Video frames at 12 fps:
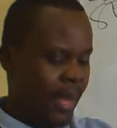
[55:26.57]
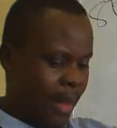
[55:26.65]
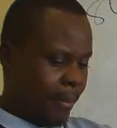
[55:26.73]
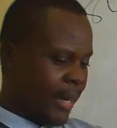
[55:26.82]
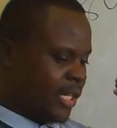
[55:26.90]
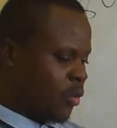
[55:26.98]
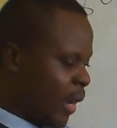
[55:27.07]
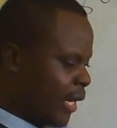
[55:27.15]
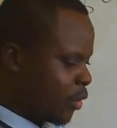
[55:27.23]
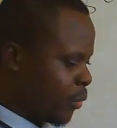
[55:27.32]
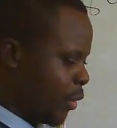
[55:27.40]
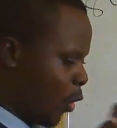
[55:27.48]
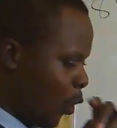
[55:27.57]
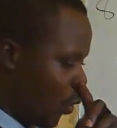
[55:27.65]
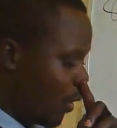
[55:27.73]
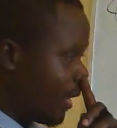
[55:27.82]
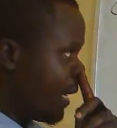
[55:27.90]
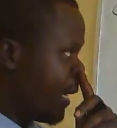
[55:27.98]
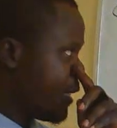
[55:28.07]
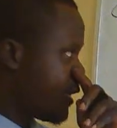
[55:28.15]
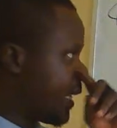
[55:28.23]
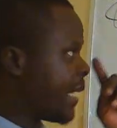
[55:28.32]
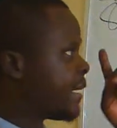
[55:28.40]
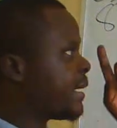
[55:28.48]
but what we know is
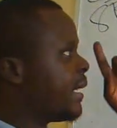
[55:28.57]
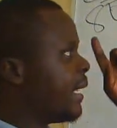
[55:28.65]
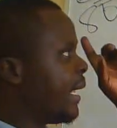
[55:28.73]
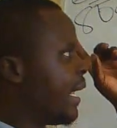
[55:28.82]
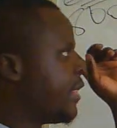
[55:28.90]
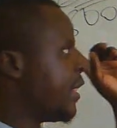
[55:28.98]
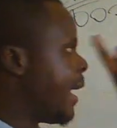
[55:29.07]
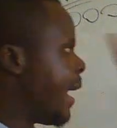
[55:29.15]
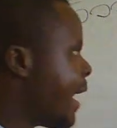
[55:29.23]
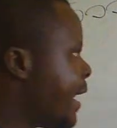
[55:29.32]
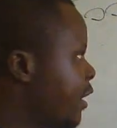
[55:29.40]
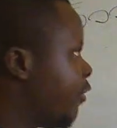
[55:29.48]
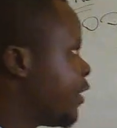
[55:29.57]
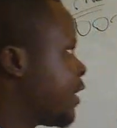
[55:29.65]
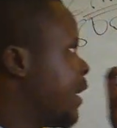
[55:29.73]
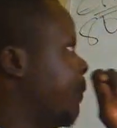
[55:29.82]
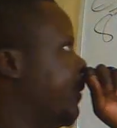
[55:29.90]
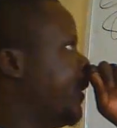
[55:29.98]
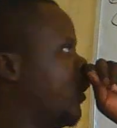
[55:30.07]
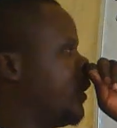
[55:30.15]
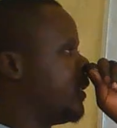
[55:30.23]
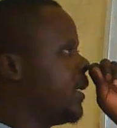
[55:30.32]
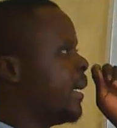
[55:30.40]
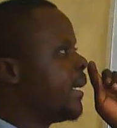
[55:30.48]
that at the end of a certain period,
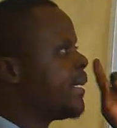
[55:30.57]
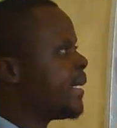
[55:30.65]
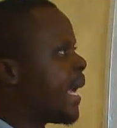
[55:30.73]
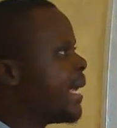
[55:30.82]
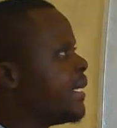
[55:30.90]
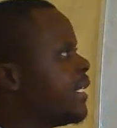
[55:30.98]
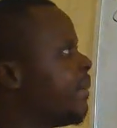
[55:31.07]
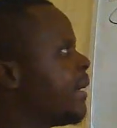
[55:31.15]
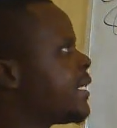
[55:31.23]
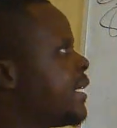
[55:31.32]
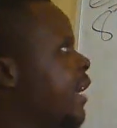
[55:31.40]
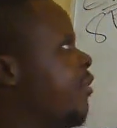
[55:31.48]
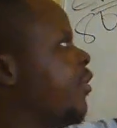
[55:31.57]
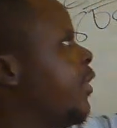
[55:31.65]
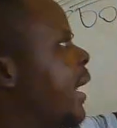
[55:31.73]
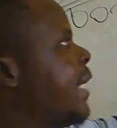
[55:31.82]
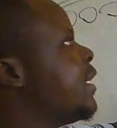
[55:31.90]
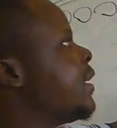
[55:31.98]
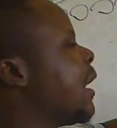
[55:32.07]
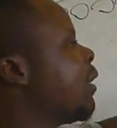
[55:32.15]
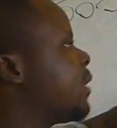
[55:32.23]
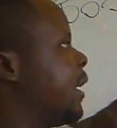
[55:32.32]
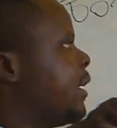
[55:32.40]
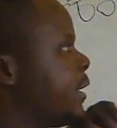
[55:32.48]
Tandy must have
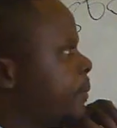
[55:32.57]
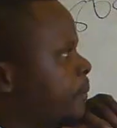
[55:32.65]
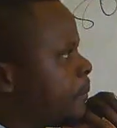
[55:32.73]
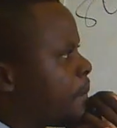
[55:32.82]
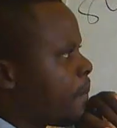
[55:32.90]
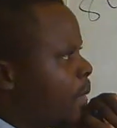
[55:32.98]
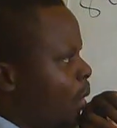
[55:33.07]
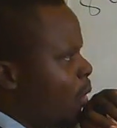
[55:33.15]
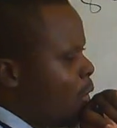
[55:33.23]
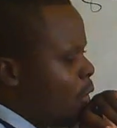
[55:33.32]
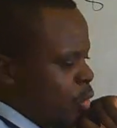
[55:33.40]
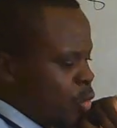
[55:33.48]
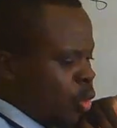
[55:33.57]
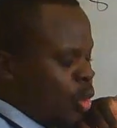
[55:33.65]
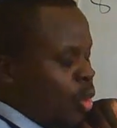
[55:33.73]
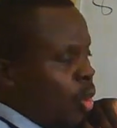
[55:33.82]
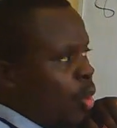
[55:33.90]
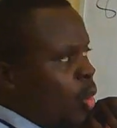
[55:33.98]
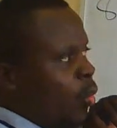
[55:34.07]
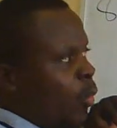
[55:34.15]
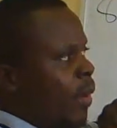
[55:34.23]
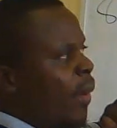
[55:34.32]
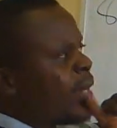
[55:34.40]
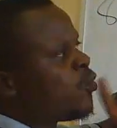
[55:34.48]
8,000. So
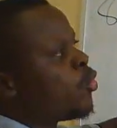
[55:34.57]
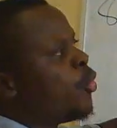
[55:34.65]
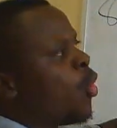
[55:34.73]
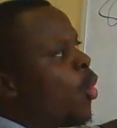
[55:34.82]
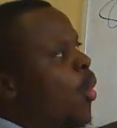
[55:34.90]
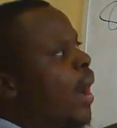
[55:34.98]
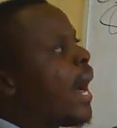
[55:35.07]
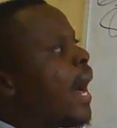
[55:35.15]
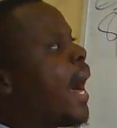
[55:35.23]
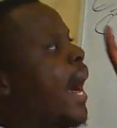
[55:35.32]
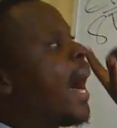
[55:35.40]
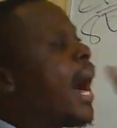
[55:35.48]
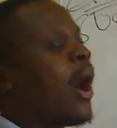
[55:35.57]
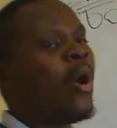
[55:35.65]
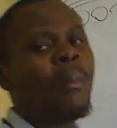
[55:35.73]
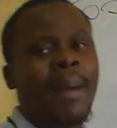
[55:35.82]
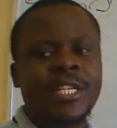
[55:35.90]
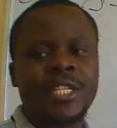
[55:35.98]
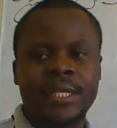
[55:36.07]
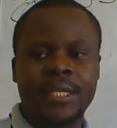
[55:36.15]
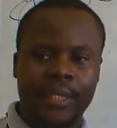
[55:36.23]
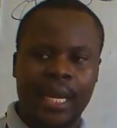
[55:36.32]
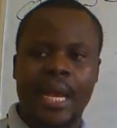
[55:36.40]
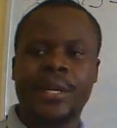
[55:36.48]
we want to know how much is
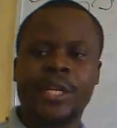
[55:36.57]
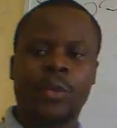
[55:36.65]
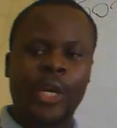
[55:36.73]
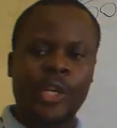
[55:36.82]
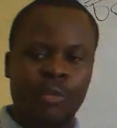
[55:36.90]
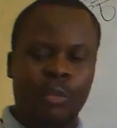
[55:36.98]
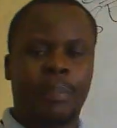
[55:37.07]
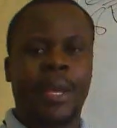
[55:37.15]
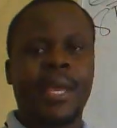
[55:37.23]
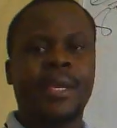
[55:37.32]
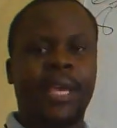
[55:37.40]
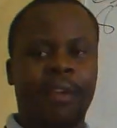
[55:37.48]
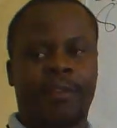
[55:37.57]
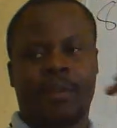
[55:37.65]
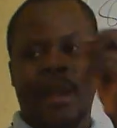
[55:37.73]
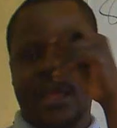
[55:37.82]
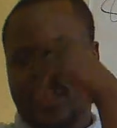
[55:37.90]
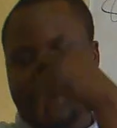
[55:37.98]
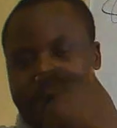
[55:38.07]
Tandy going to be paid every month.